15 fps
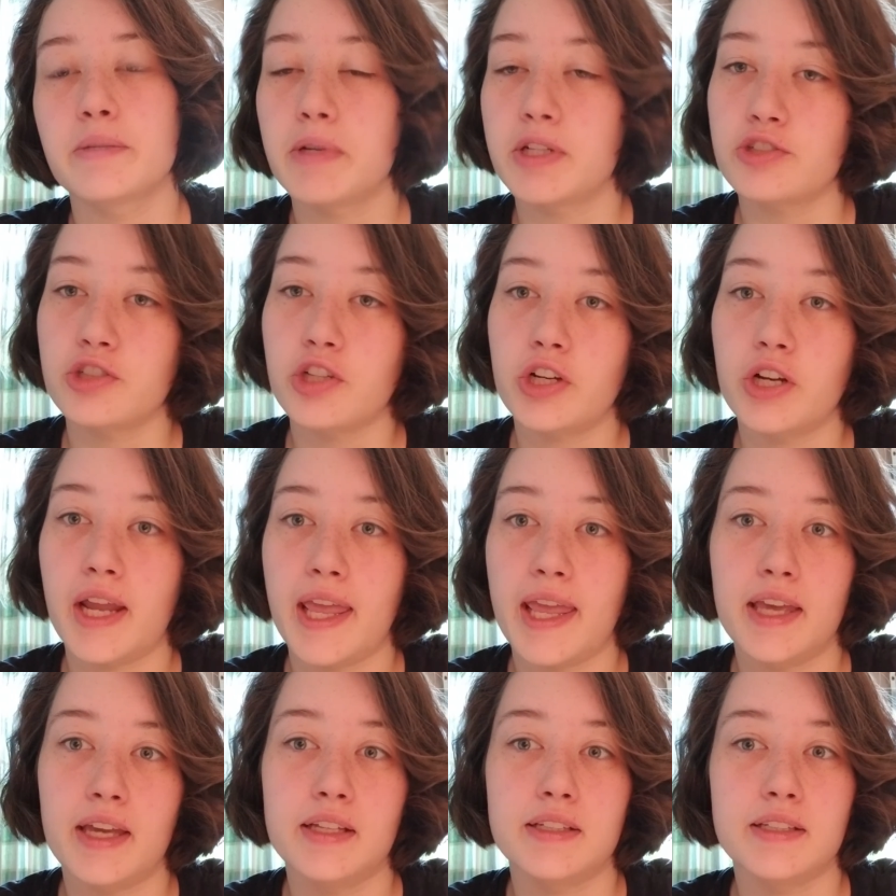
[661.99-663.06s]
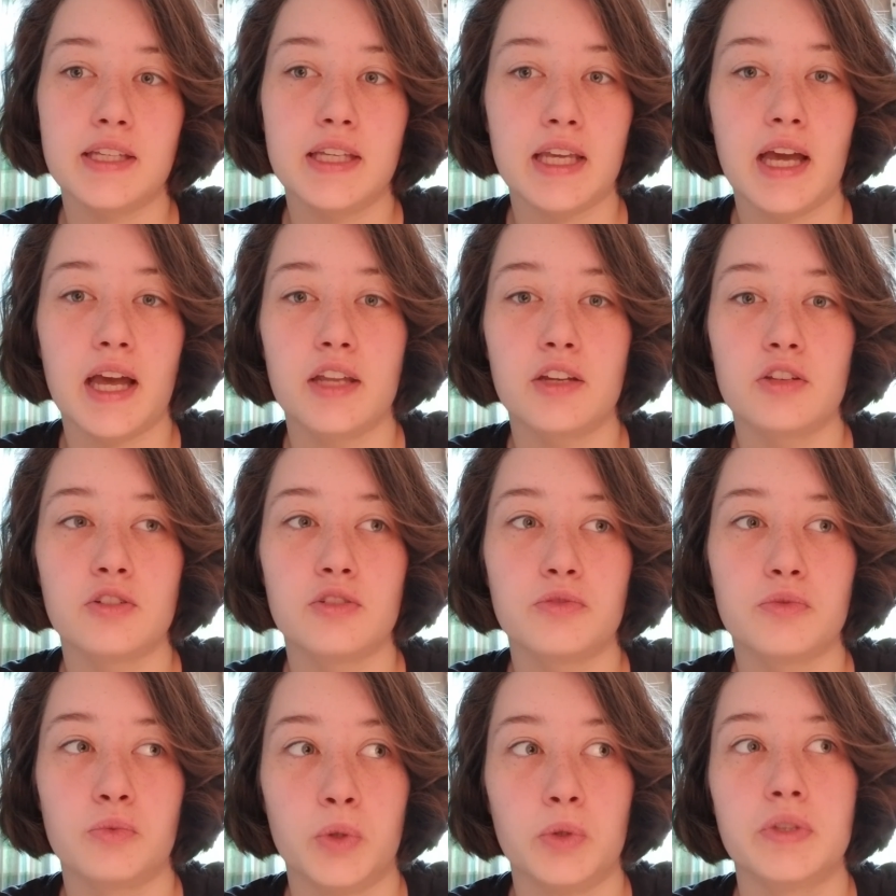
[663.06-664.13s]
picture, and he kind of
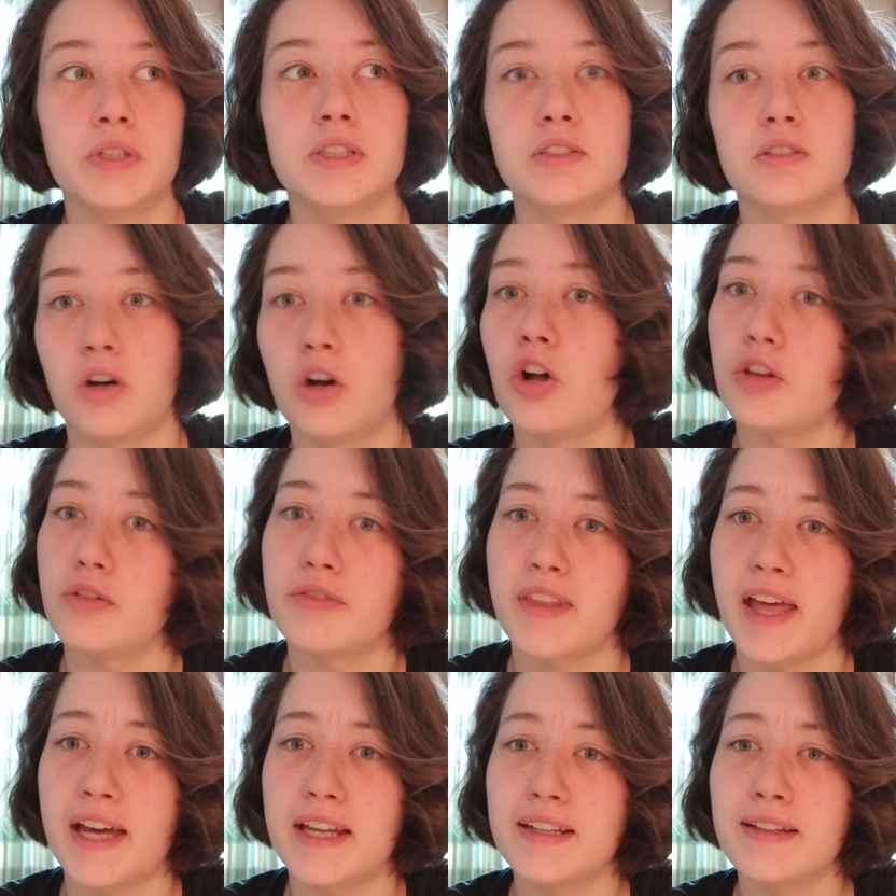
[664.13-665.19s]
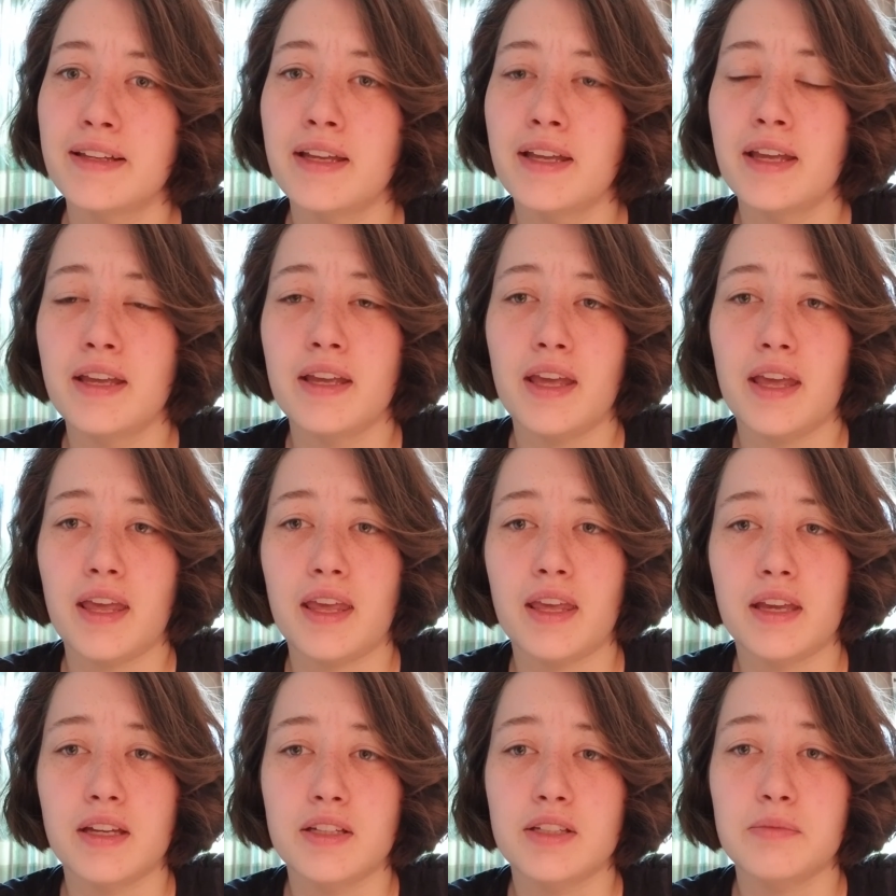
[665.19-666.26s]
ruined all of that
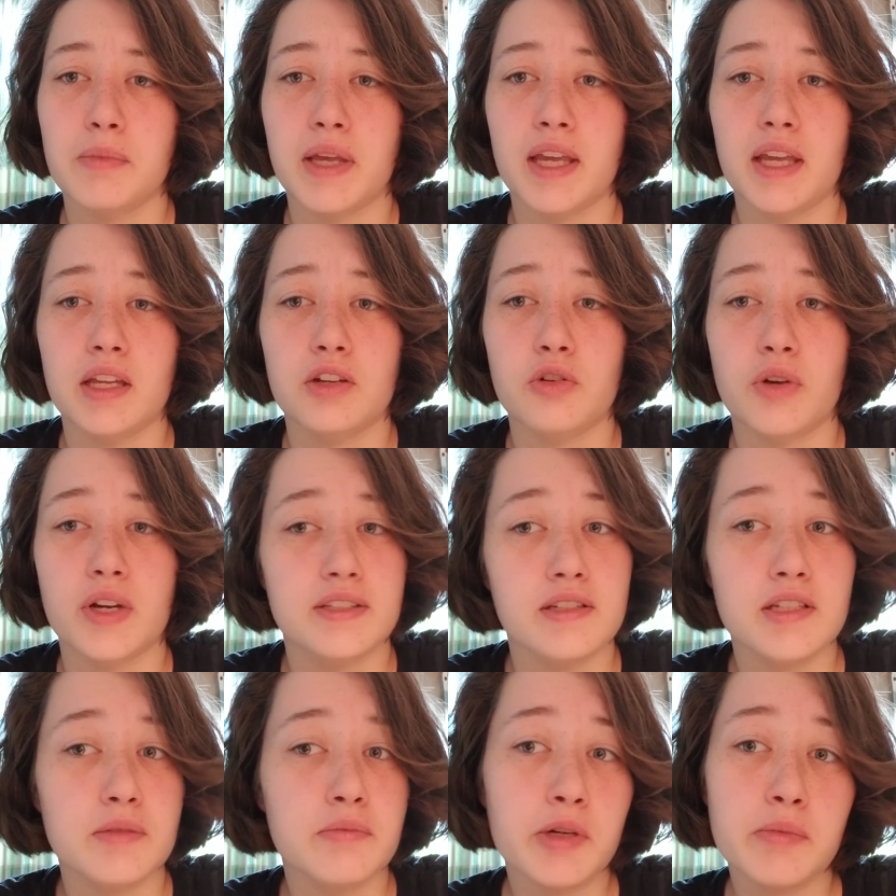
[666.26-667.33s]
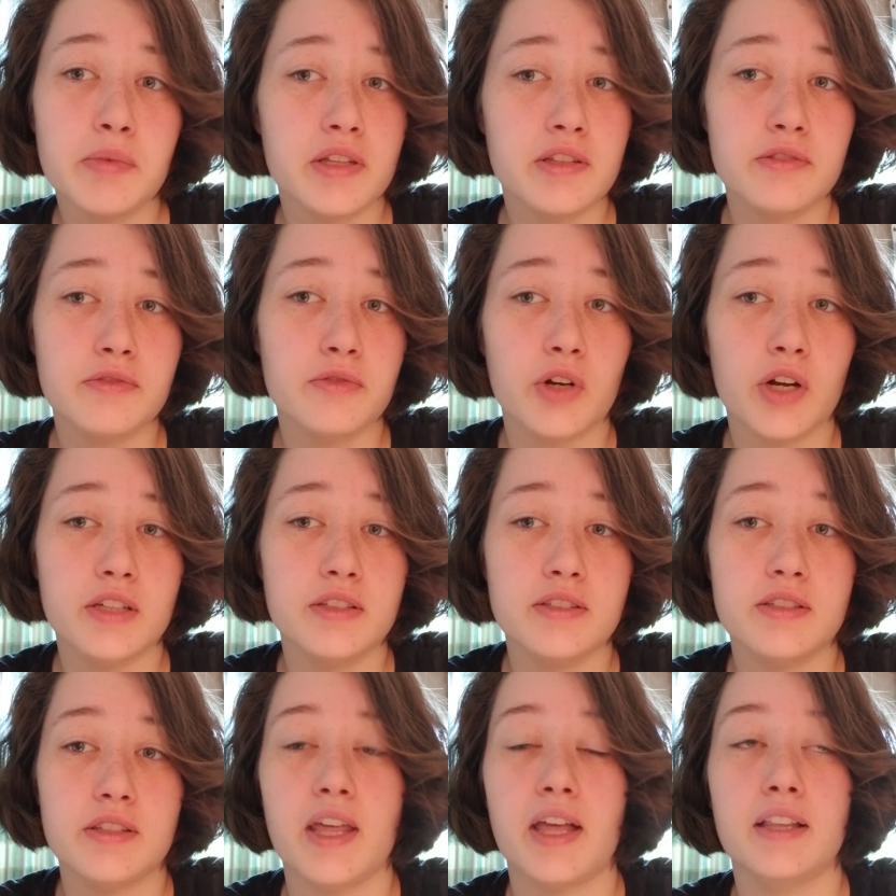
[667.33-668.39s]
and made crazy experiments for
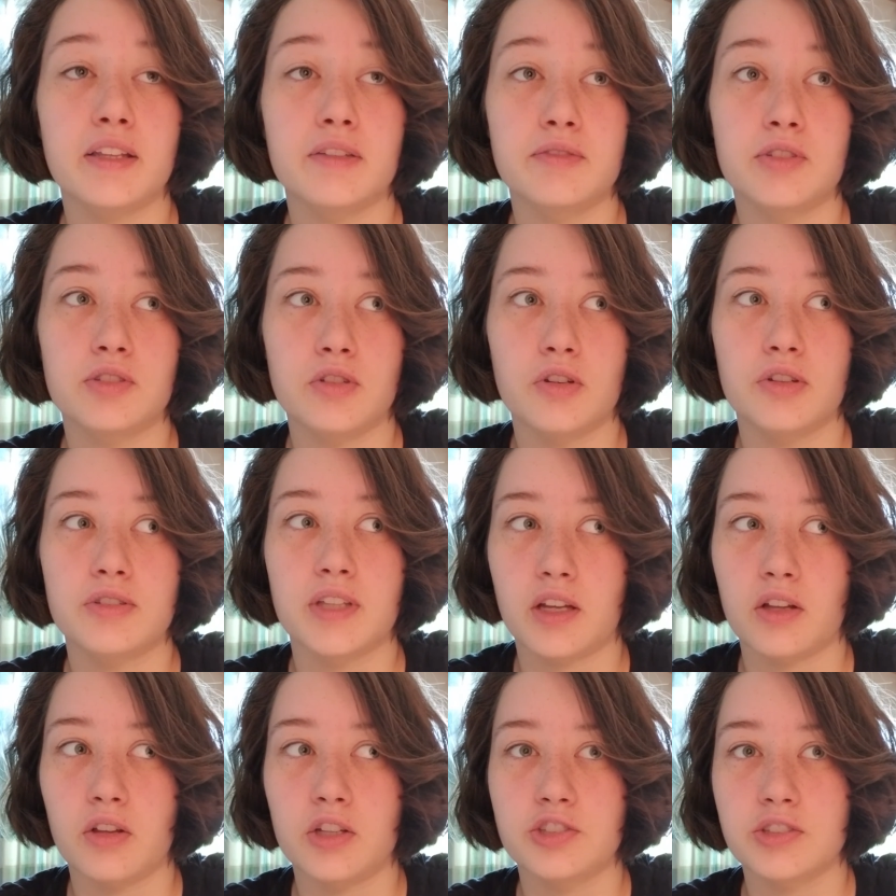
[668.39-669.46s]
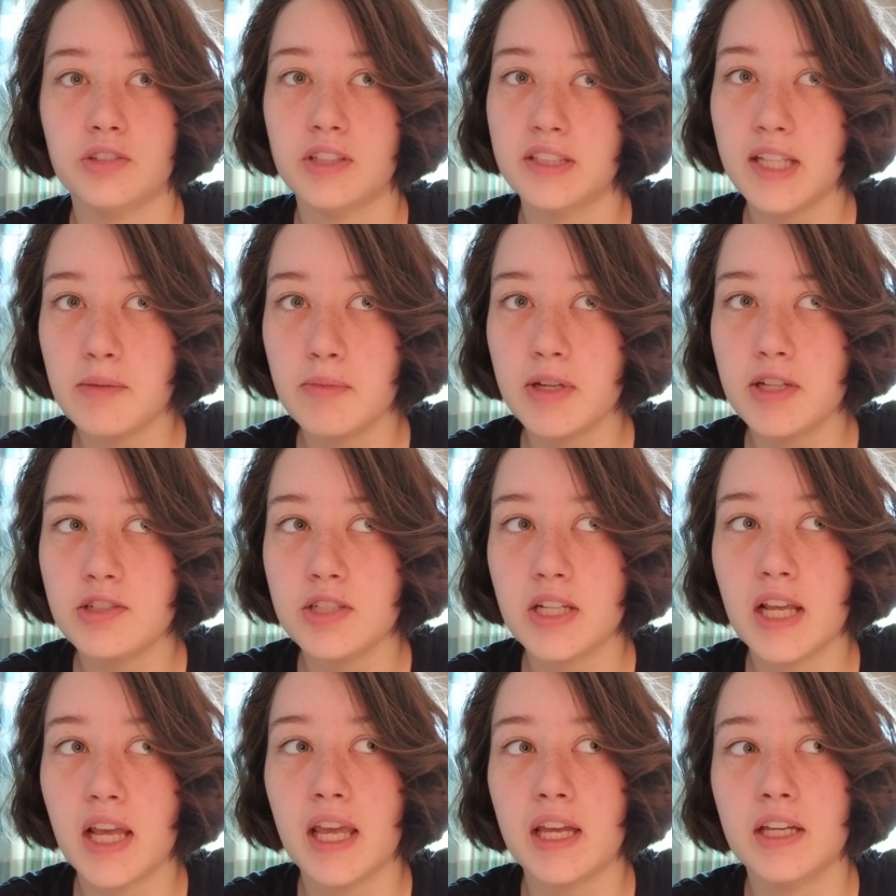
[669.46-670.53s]
us that left us all psychologically damaged
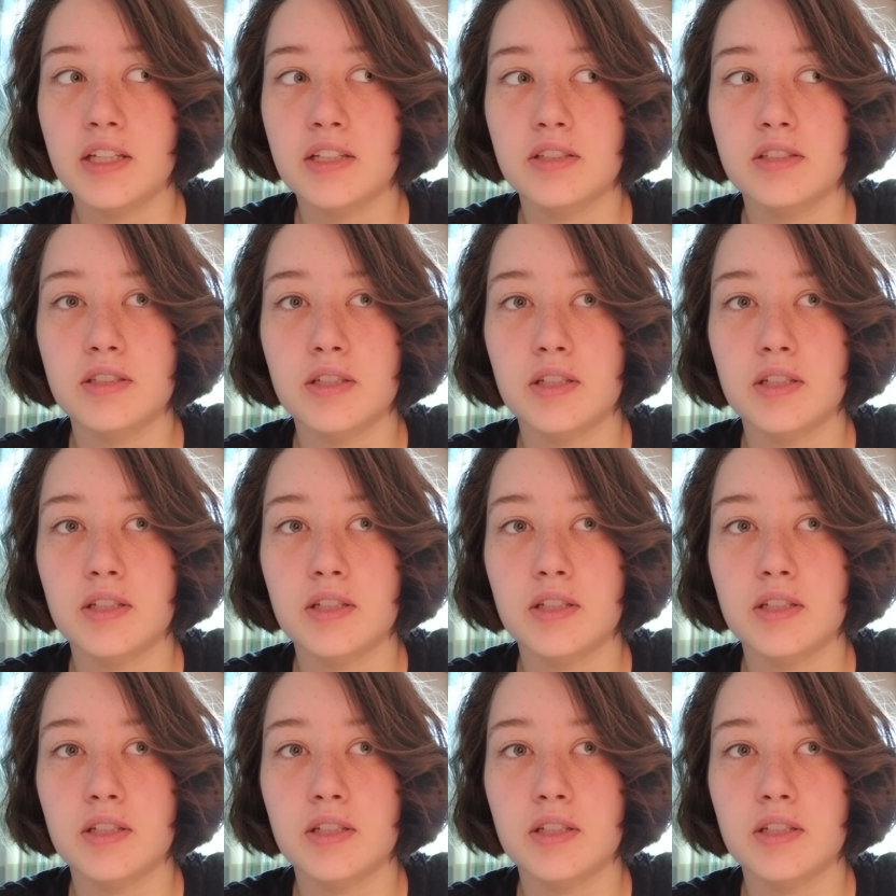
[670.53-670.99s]
and